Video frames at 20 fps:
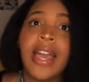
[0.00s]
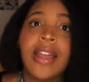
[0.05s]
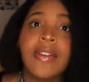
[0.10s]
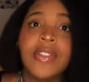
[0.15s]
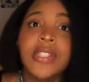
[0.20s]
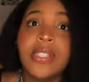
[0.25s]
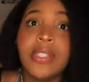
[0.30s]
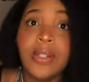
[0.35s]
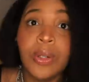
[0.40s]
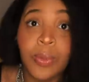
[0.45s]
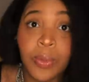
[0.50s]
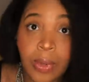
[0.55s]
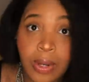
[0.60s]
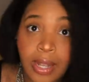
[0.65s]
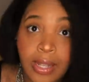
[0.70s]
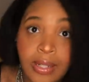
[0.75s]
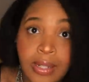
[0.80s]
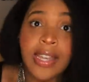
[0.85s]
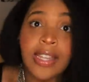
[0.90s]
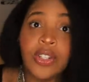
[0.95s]
every single
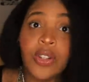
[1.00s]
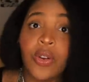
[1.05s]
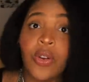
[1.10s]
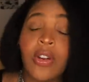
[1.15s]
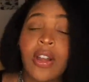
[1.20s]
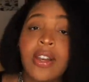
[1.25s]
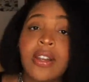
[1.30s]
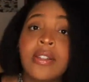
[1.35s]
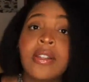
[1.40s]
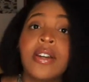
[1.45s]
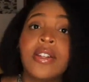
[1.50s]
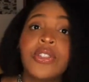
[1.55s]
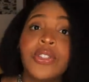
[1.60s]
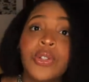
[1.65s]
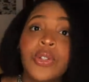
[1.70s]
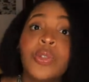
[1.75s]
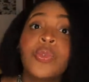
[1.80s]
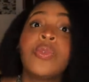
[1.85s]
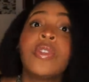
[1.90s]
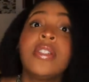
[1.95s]
one, in
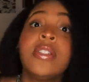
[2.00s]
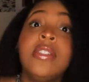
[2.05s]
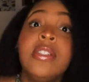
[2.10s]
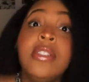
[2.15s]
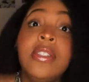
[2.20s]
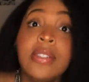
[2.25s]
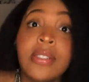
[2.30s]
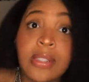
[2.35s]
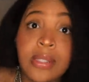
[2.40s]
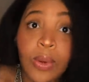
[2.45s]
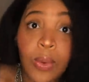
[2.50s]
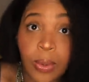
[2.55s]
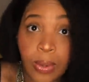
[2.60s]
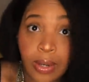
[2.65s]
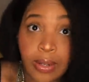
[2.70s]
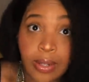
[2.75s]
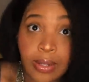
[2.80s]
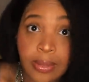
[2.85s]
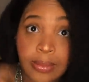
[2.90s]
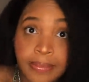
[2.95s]
chronological release
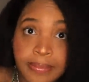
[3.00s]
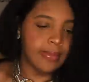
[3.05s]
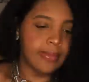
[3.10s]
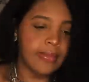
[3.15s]
order.